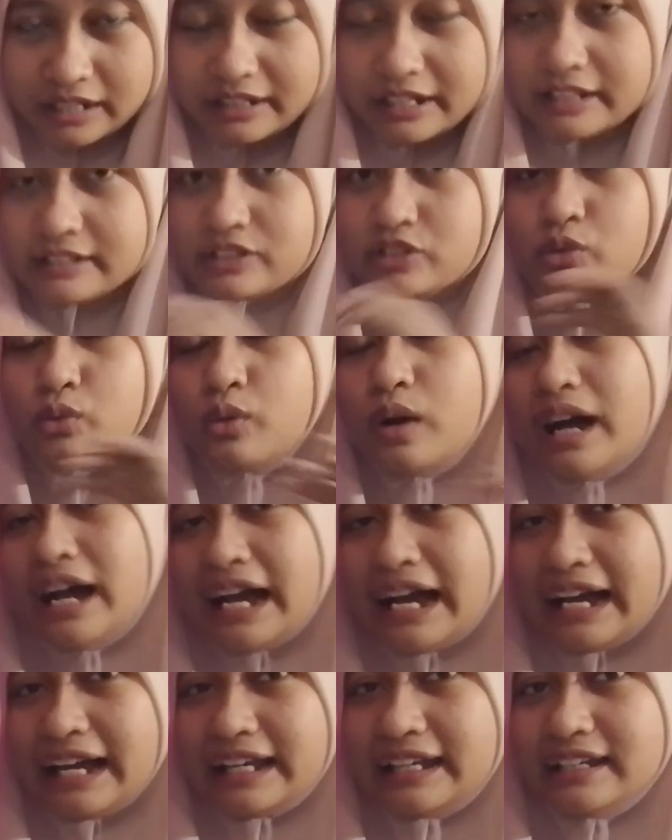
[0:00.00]
That's
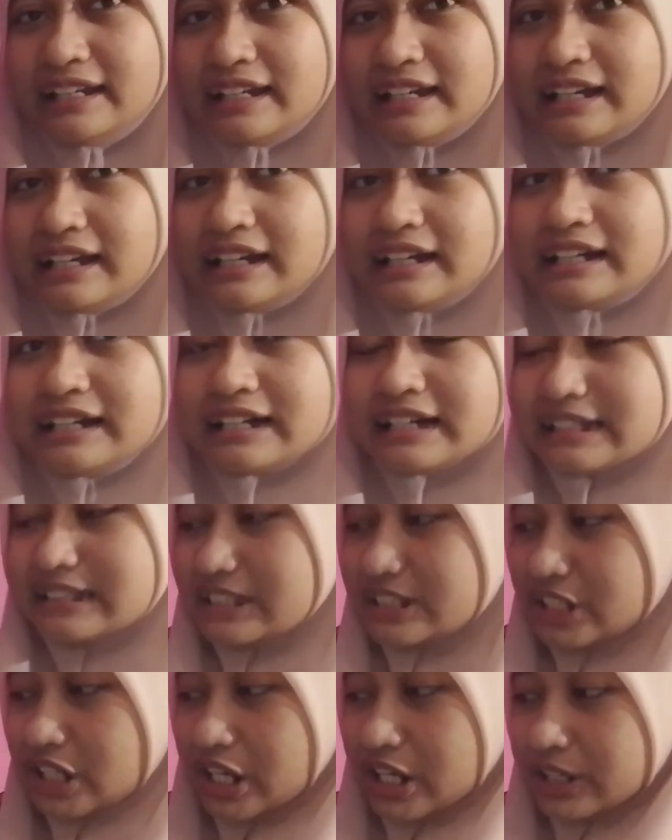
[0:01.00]
why
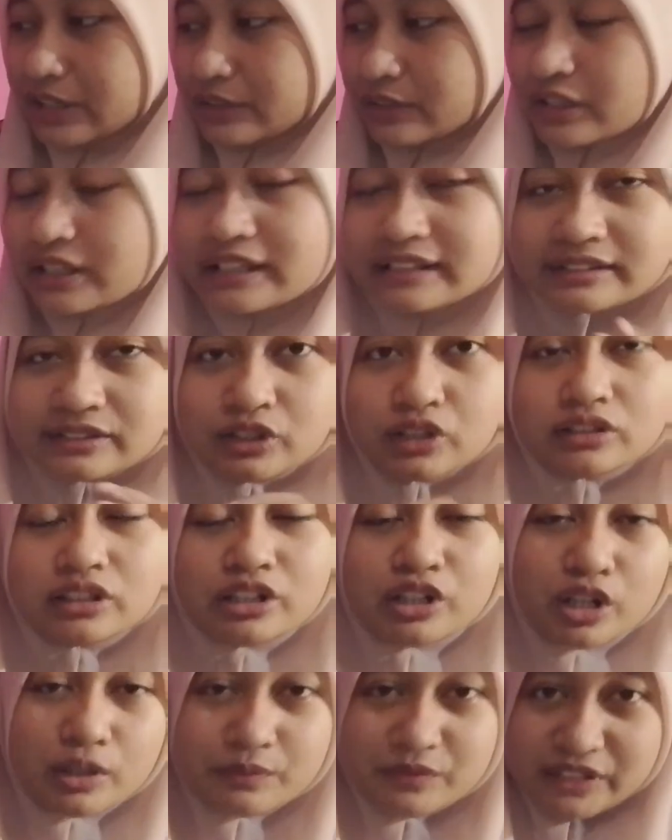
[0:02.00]
chair is not
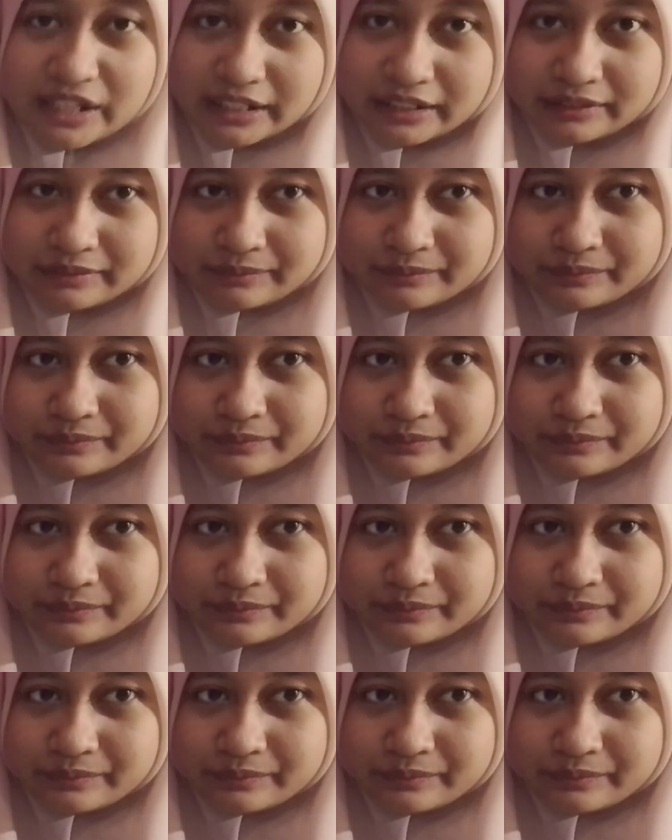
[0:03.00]
an object,